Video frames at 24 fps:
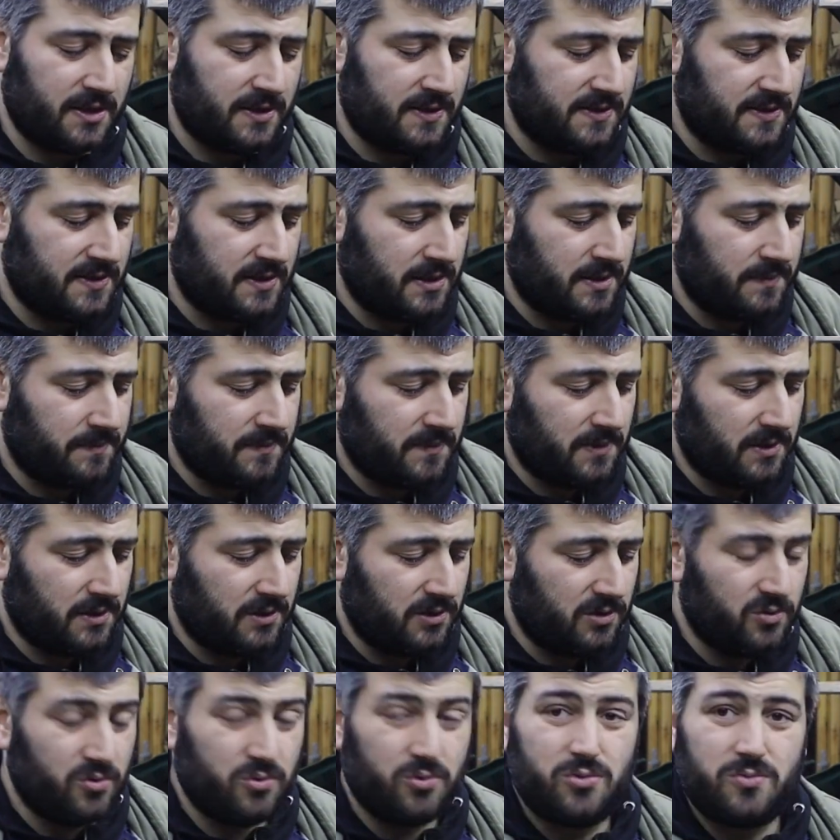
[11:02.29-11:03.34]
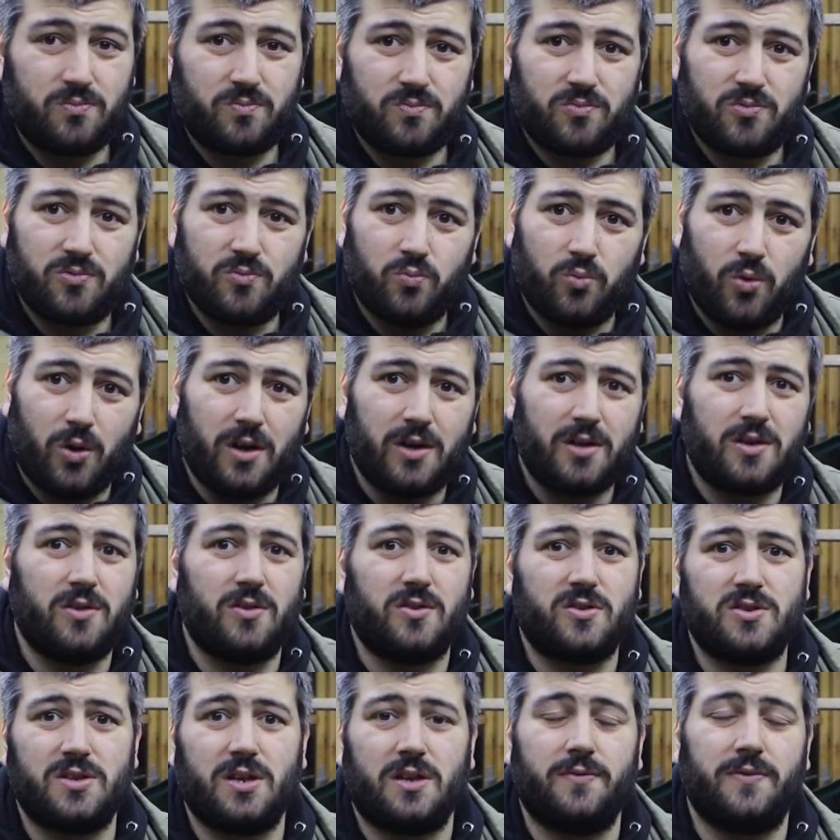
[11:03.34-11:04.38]
and you work
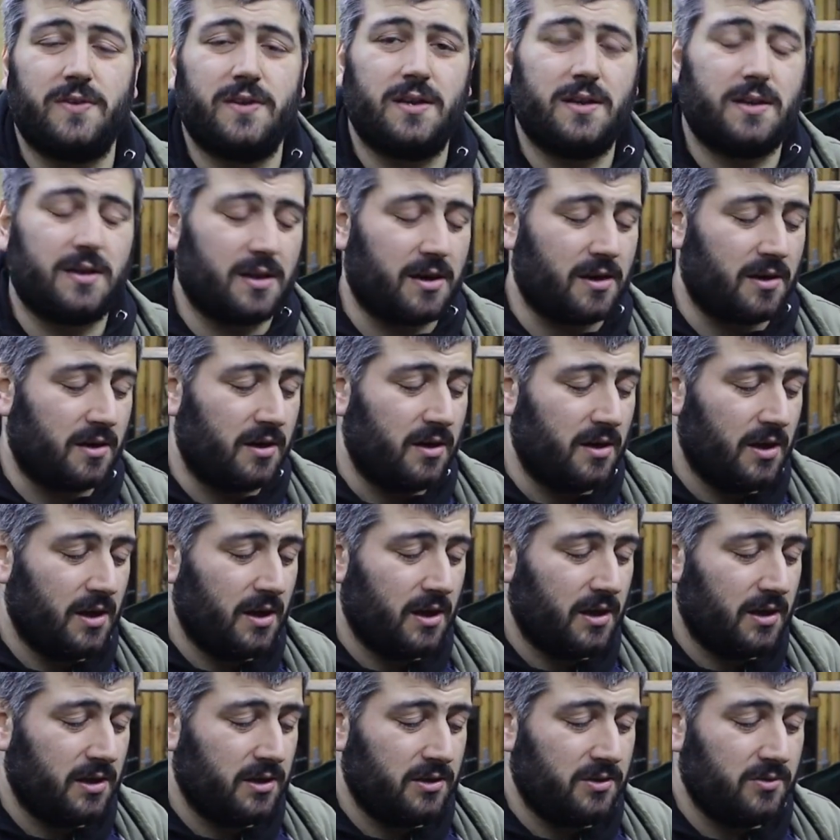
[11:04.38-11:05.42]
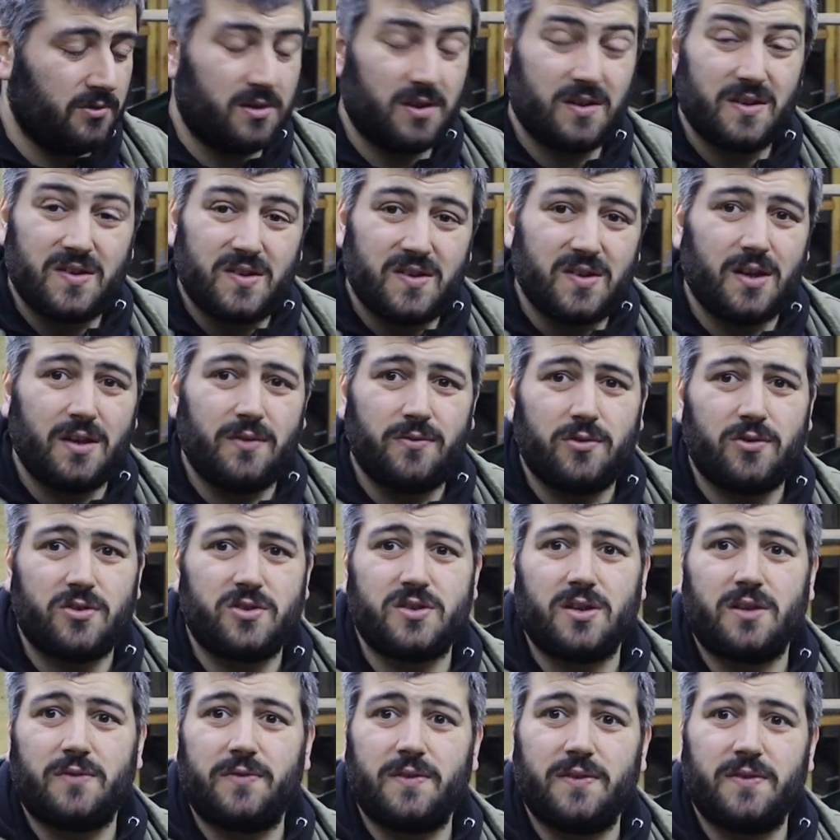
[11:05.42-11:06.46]
yourself in the car, you can save
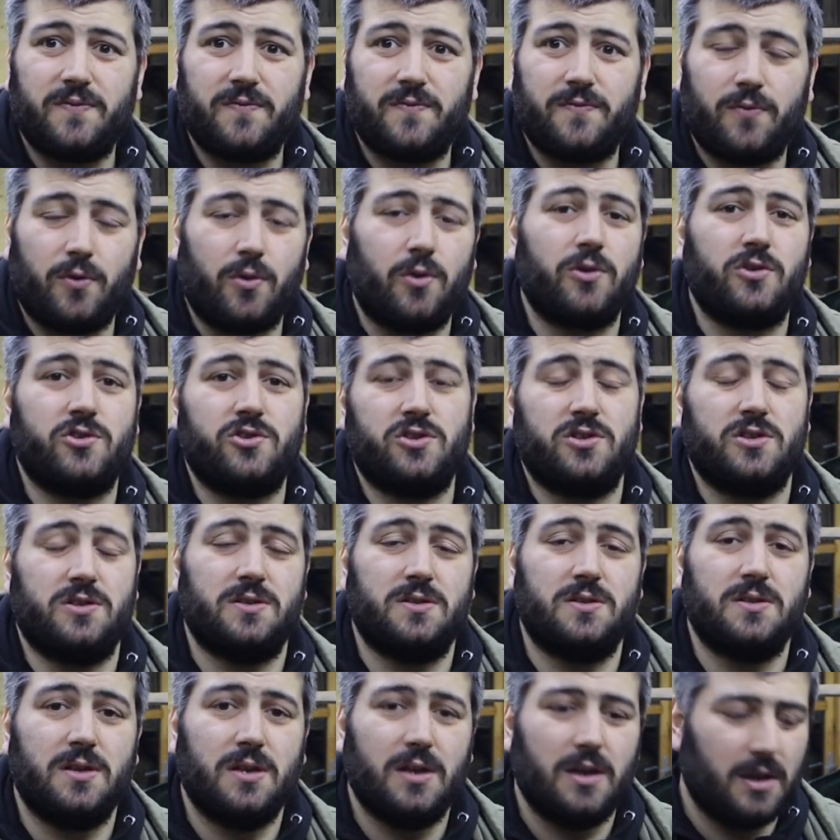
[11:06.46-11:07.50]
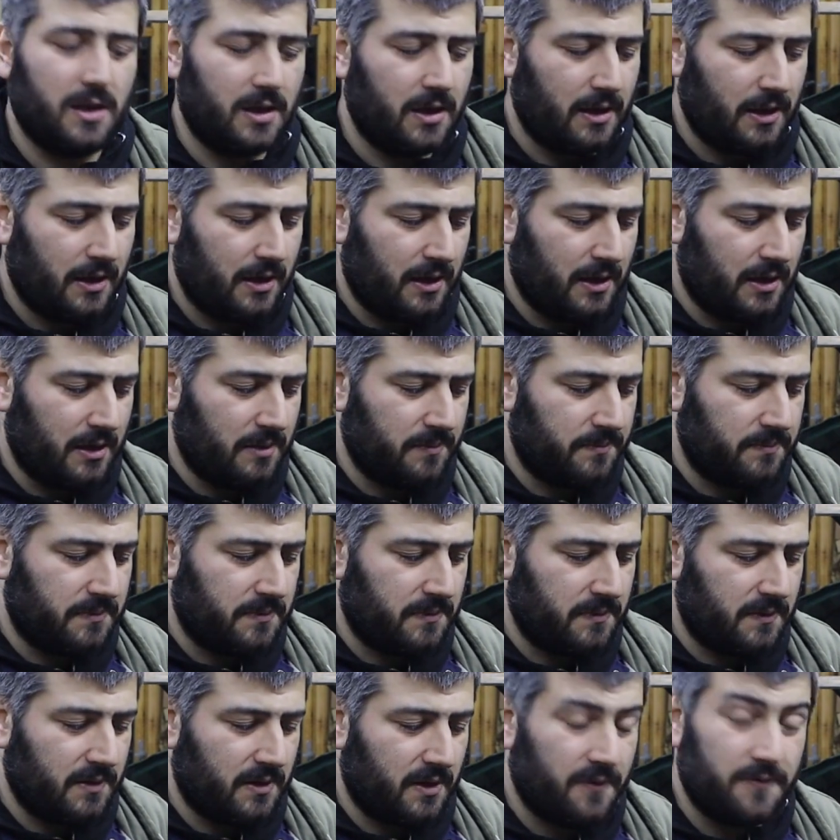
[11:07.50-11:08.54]
yourself a fortune.
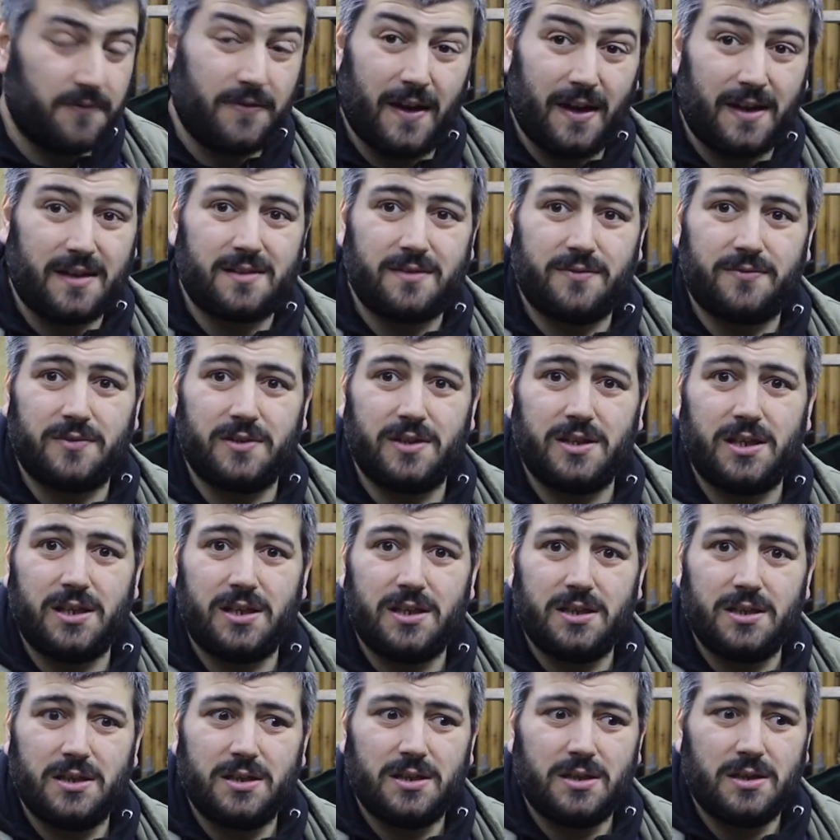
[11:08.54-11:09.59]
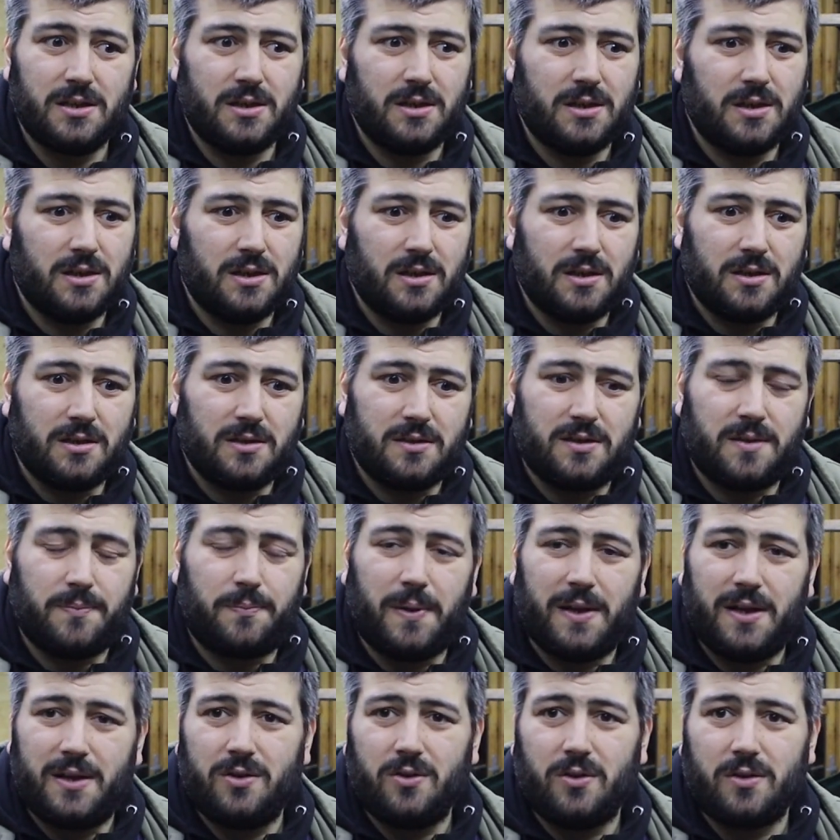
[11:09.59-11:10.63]
Effectively,
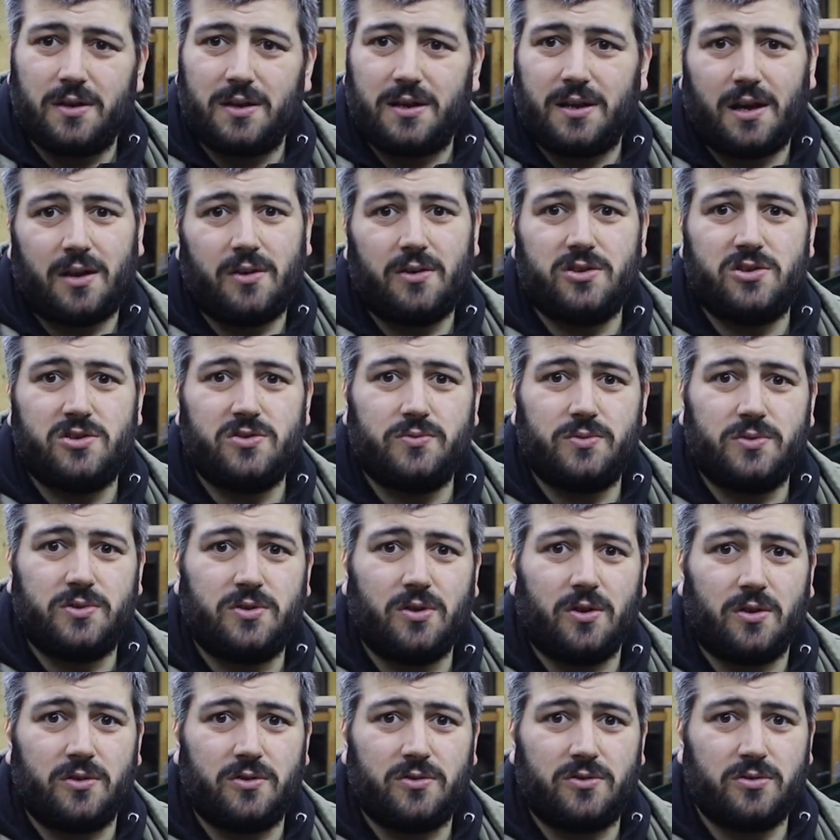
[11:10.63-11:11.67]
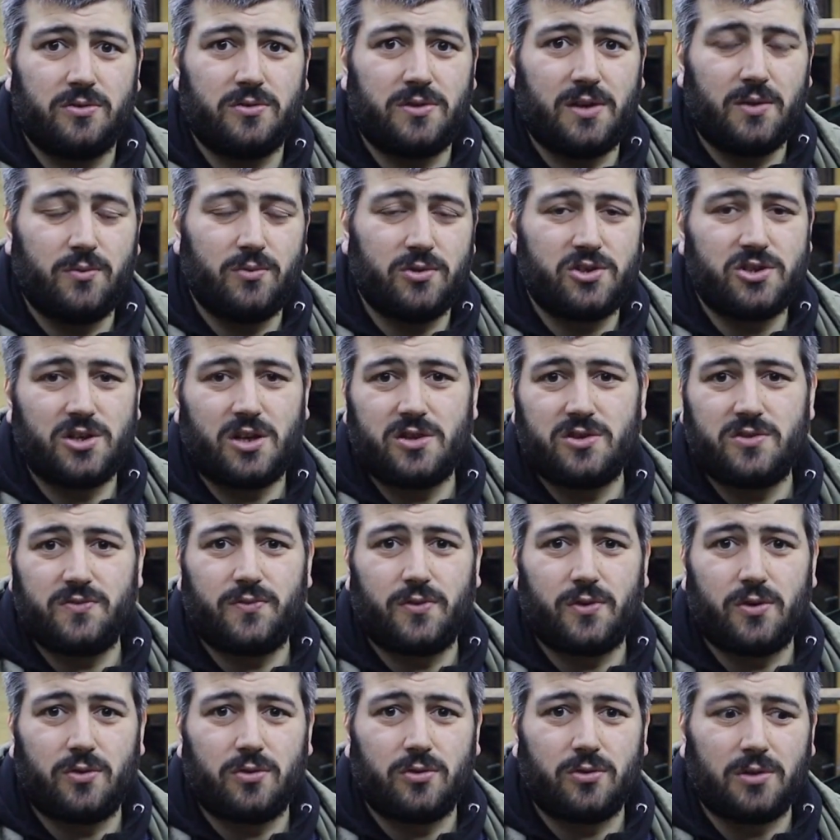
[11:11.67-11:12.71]
depending on the garage you would go to, they would charge you
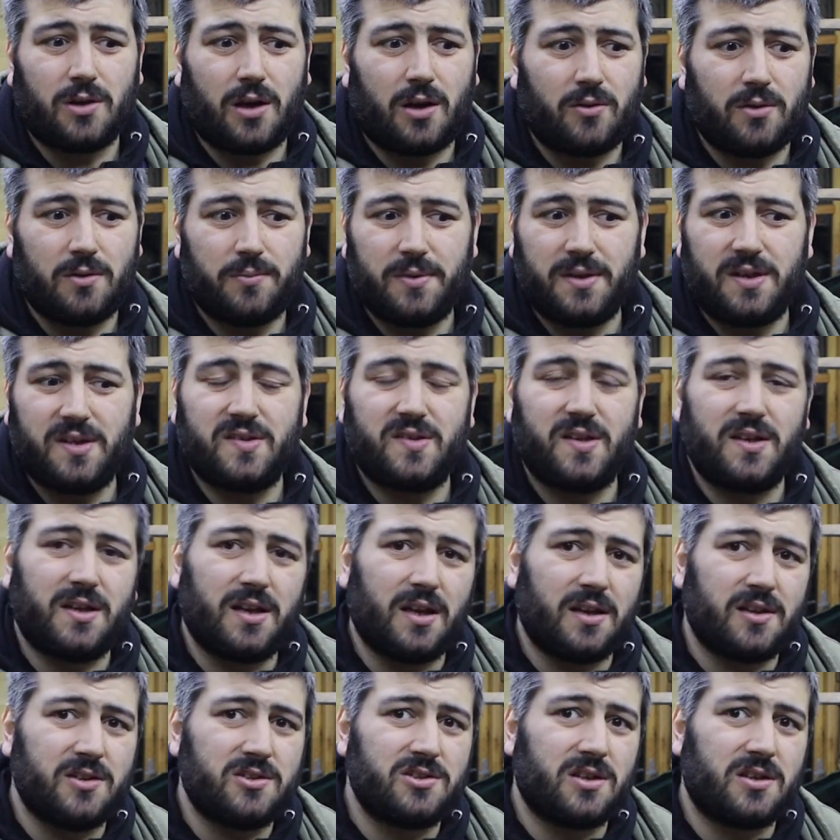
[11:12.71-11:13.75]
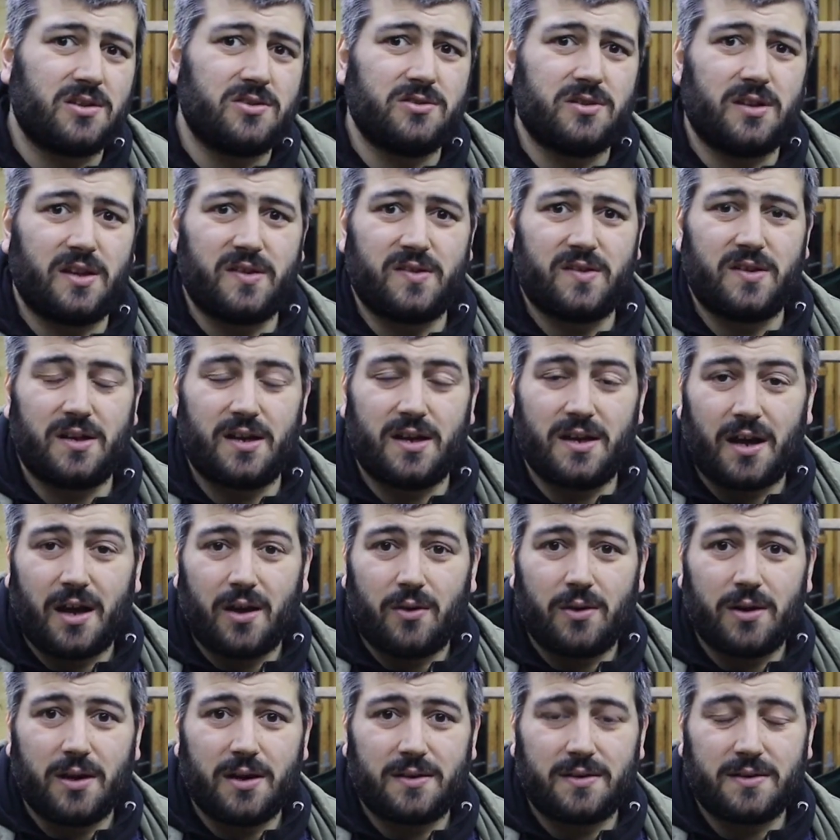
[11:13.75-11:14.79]
for a whole hour because they can't charge you less than an
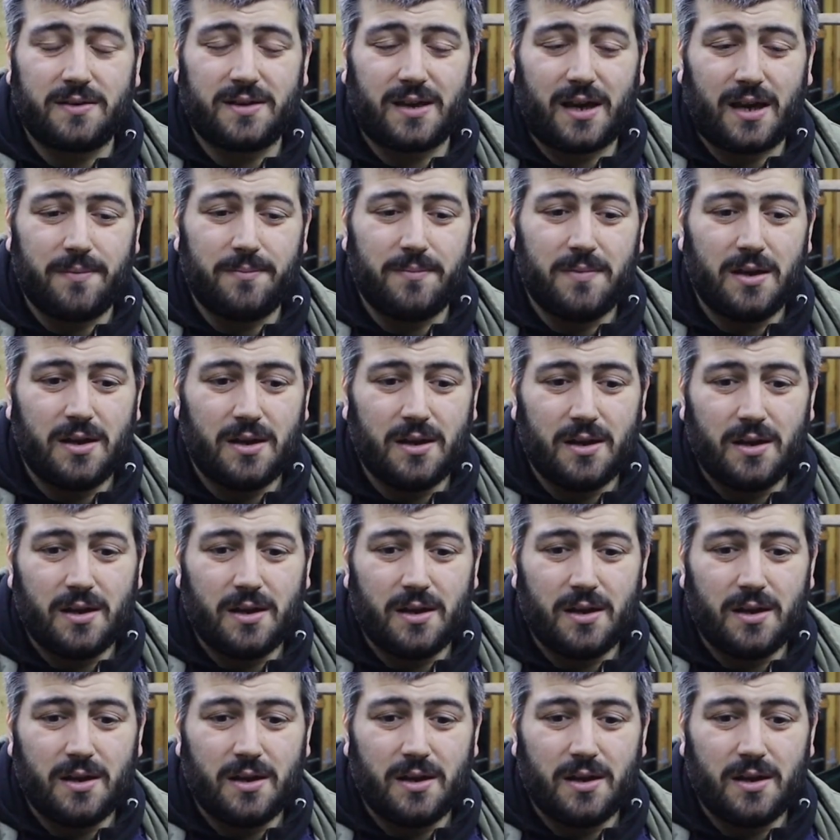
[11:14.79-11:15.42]
hour at a time.